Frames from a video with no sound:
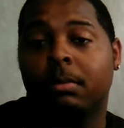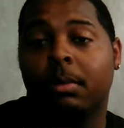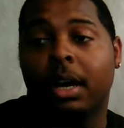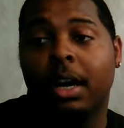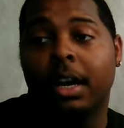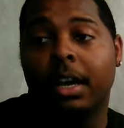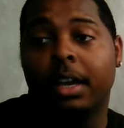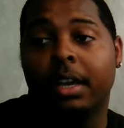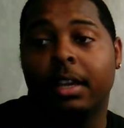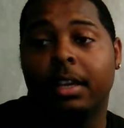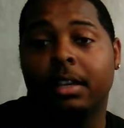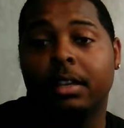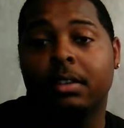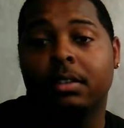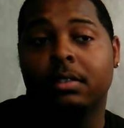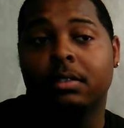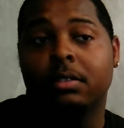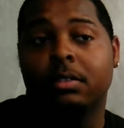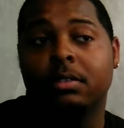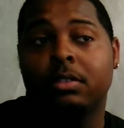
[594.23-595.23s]
my
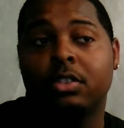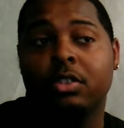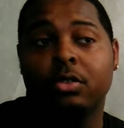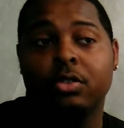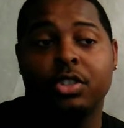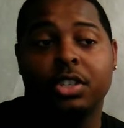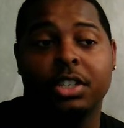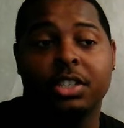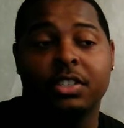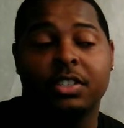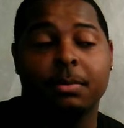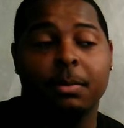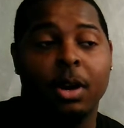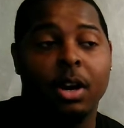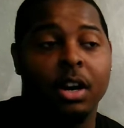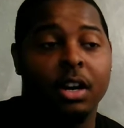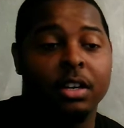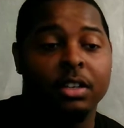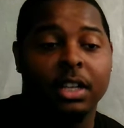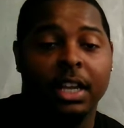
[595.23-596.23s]
2G
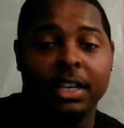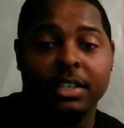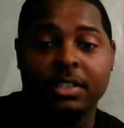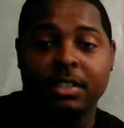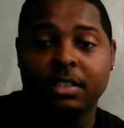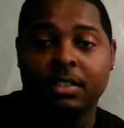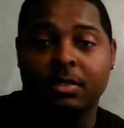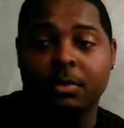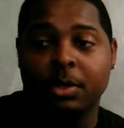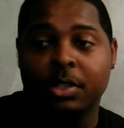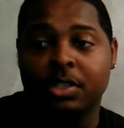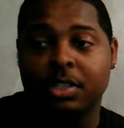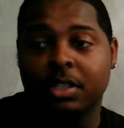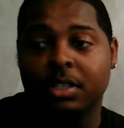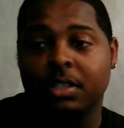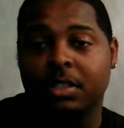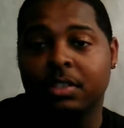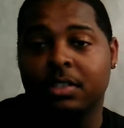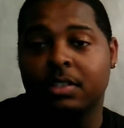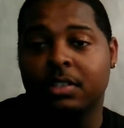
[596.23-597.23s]
smog license, which
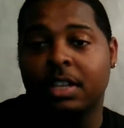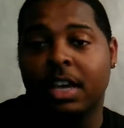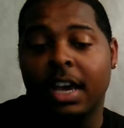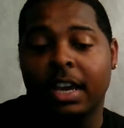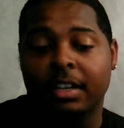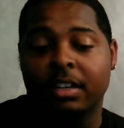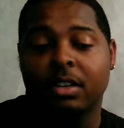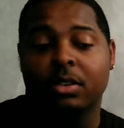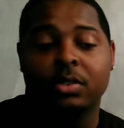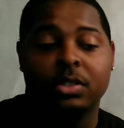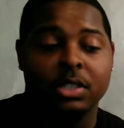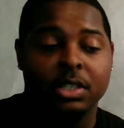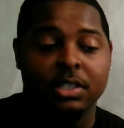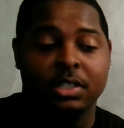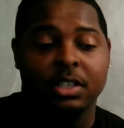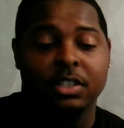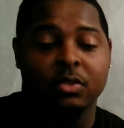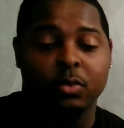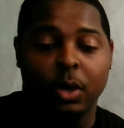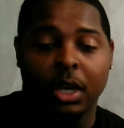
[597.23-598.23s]
is
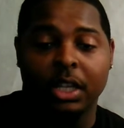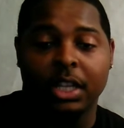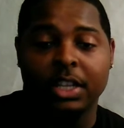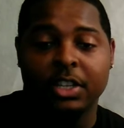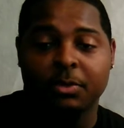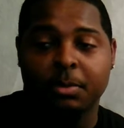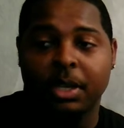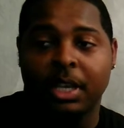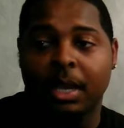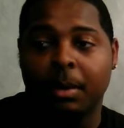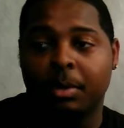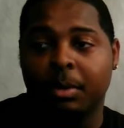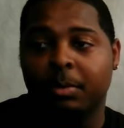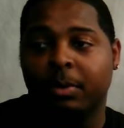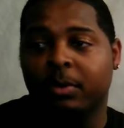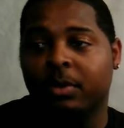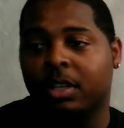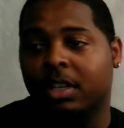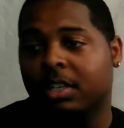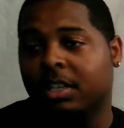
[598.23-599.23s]
diagnosis as well as being able
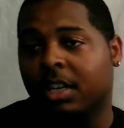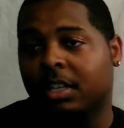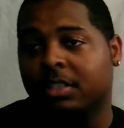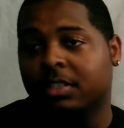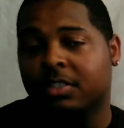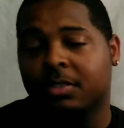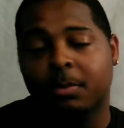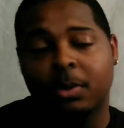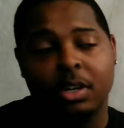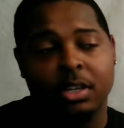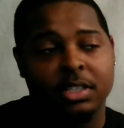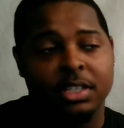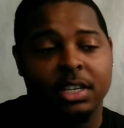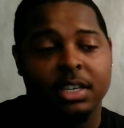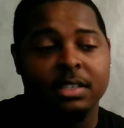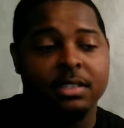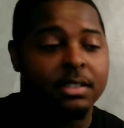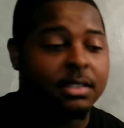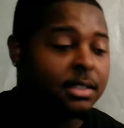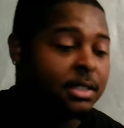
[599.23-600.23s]
to conduct a smog
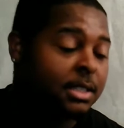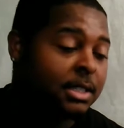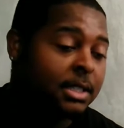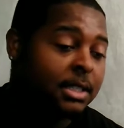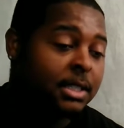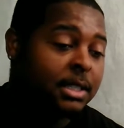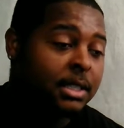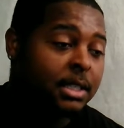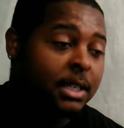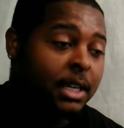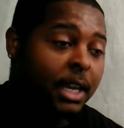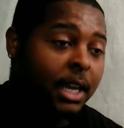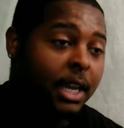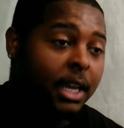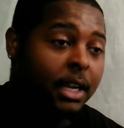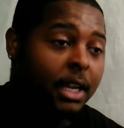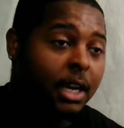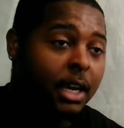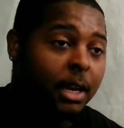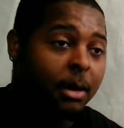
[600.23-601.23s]
test.
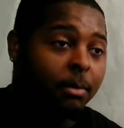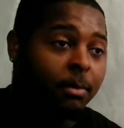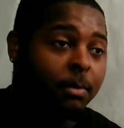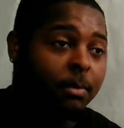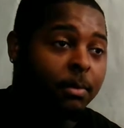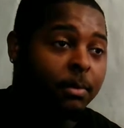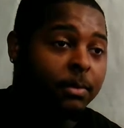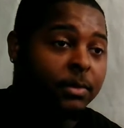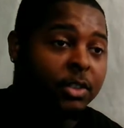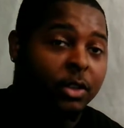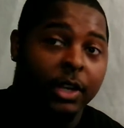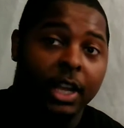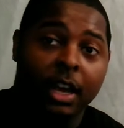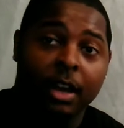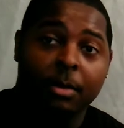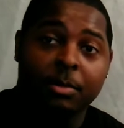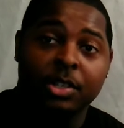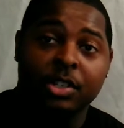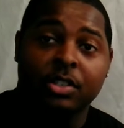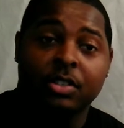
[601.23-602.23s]
And so
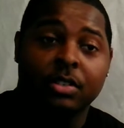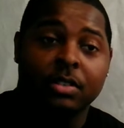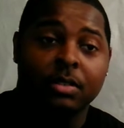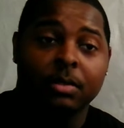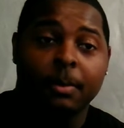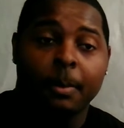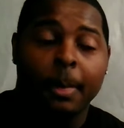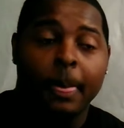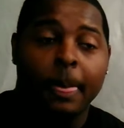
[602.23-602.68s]
now I'm just